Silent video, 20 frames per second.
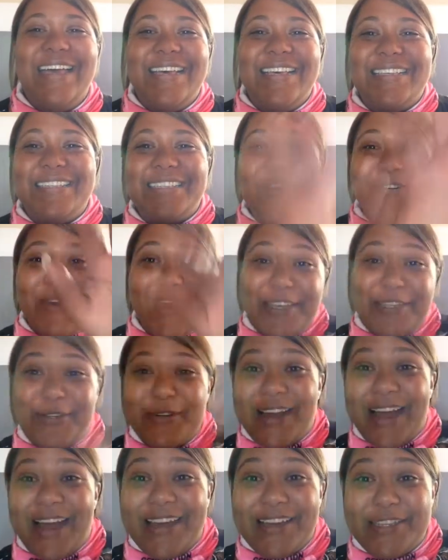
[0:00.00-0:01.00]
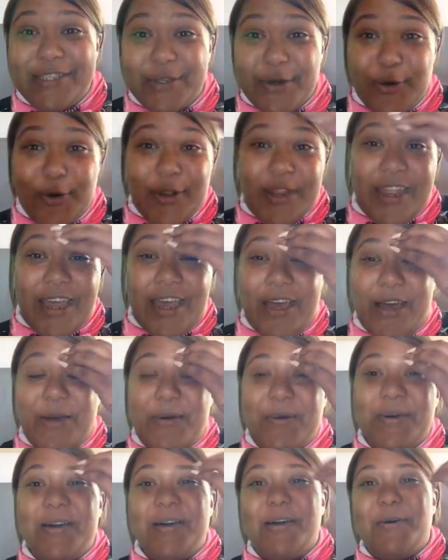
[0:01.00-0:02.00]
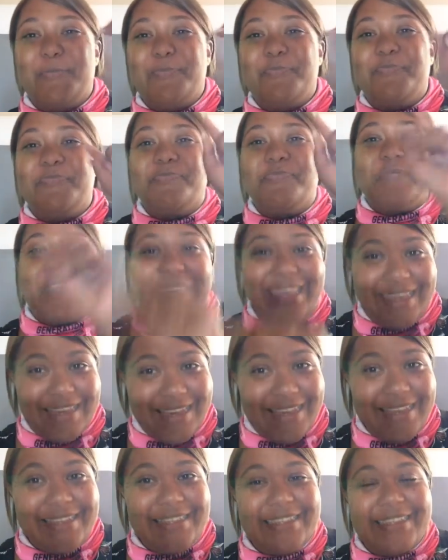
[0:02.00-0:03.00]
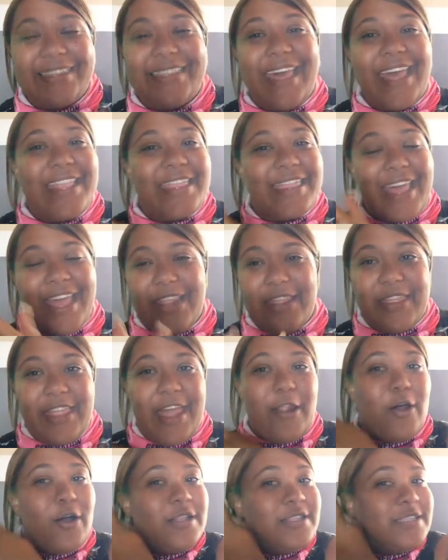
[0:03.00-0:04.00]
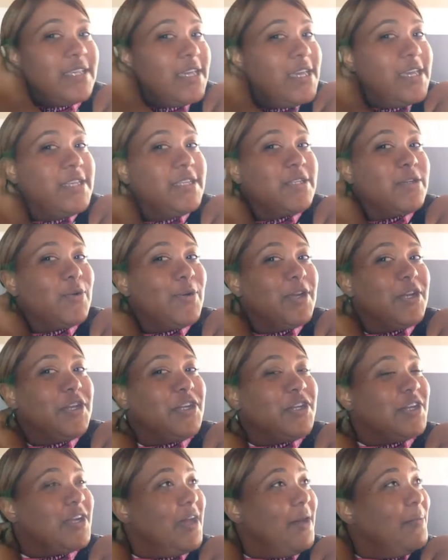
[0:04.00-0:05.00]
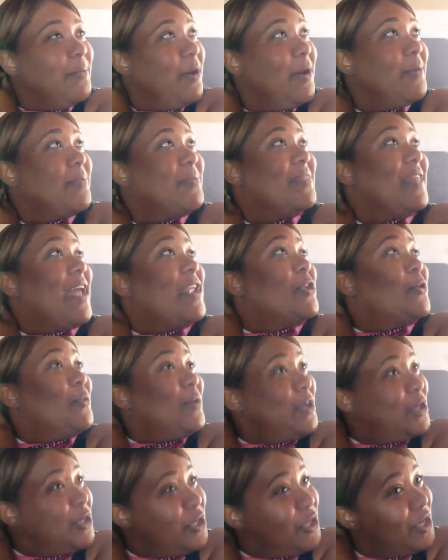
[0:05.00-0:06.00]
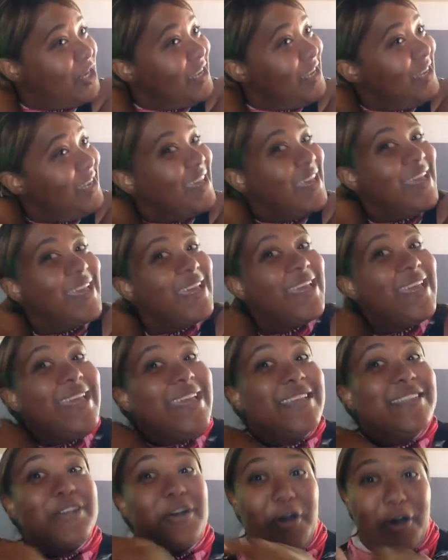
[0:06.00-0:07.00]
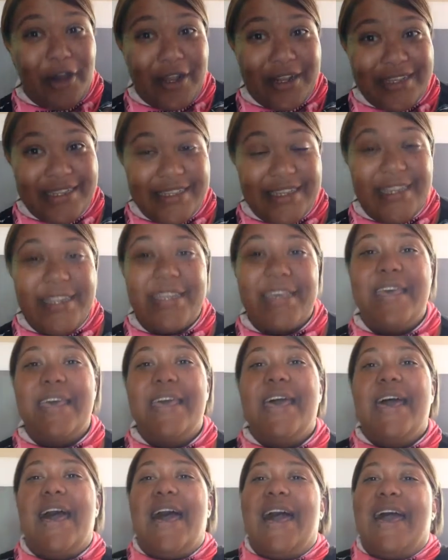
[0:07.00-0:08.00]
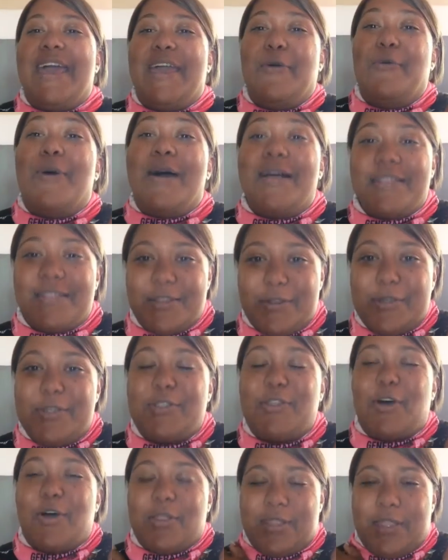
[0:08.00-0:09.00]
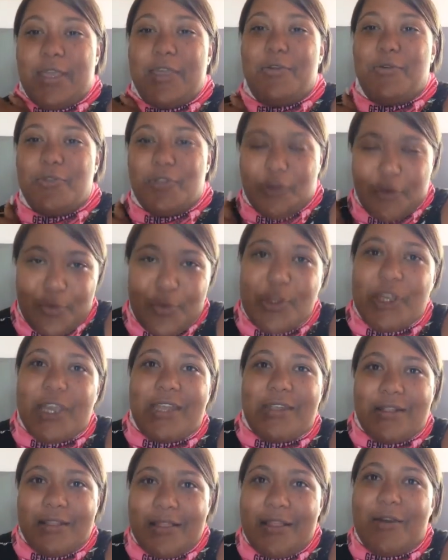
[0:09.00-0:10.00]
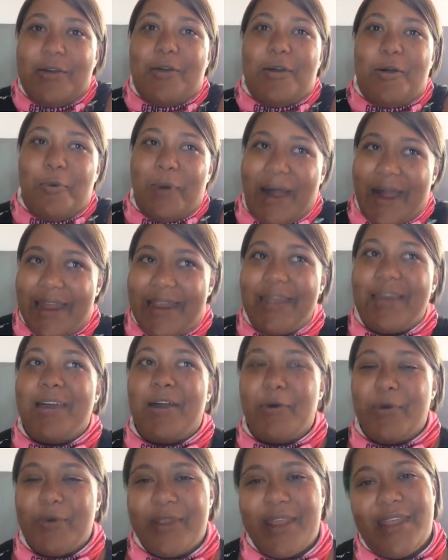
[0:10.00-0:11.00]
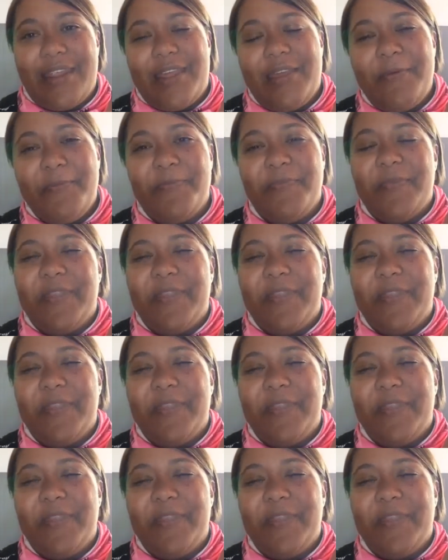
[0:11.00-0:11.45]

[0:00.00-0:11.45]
So as you guys saw now, yes, that answer is question. That question is answered. I wanted to start a YouTube channel a while ago already.